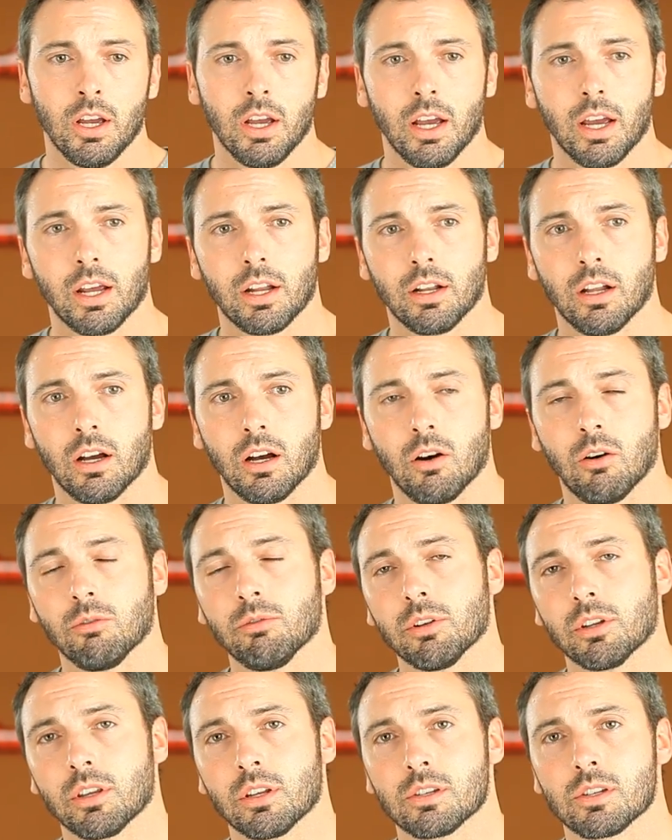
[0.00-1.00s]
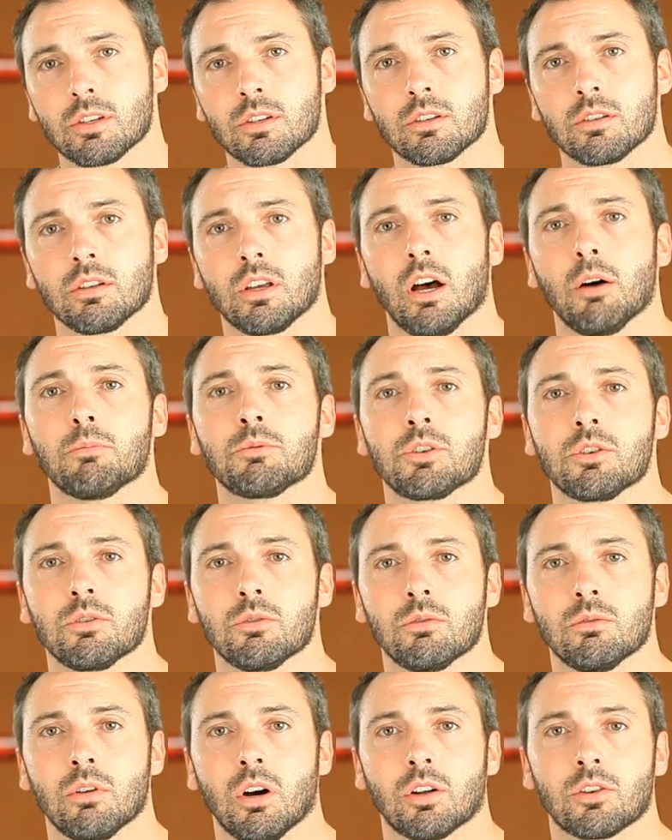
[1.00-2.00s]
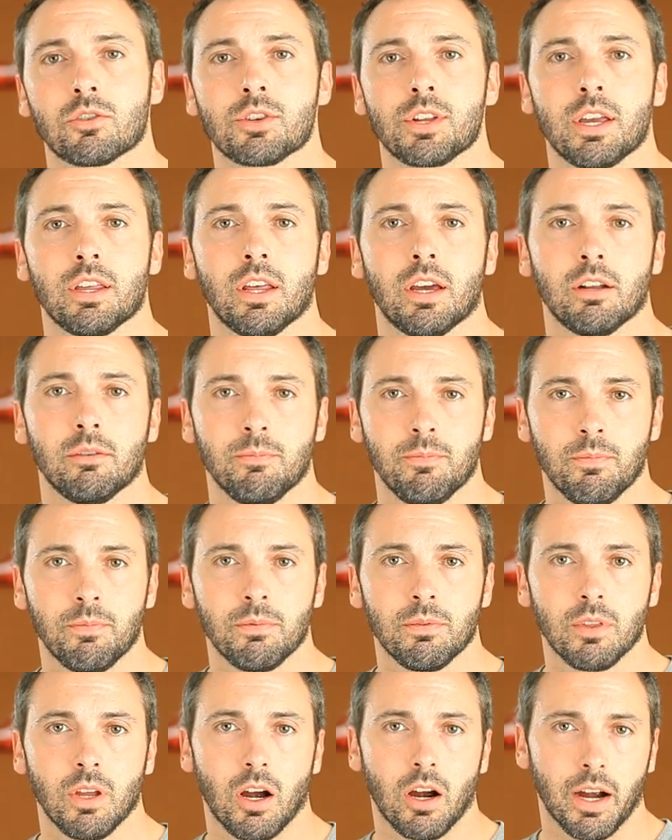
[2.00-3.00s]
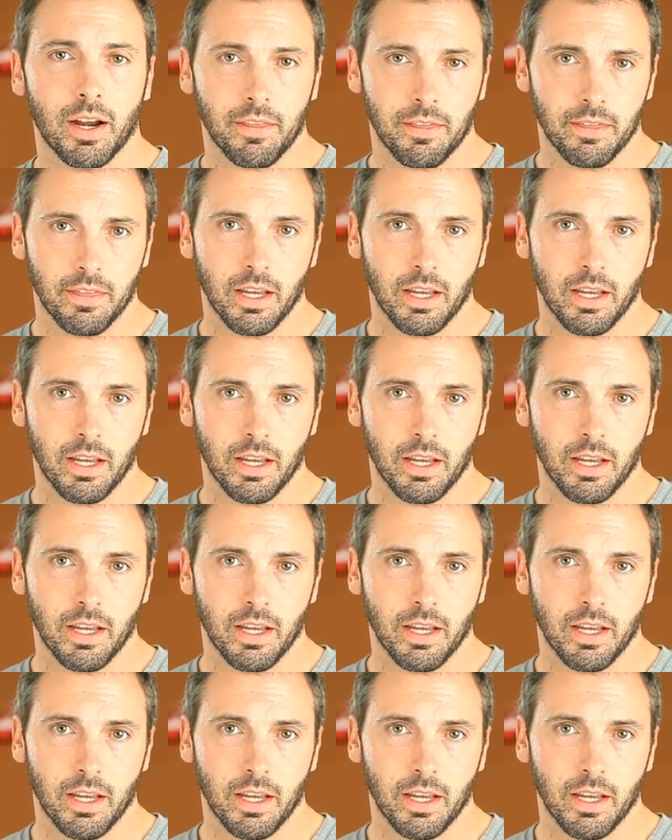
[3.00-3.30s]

And hopefully this helps you understand that. All right.